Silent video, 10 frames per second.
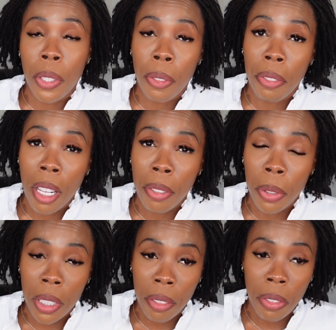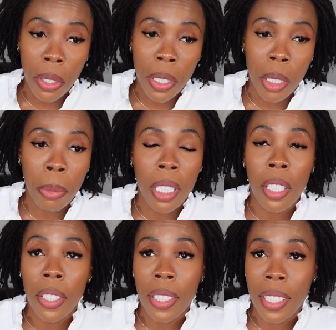to file for divorce
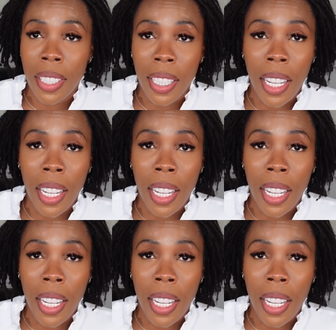because the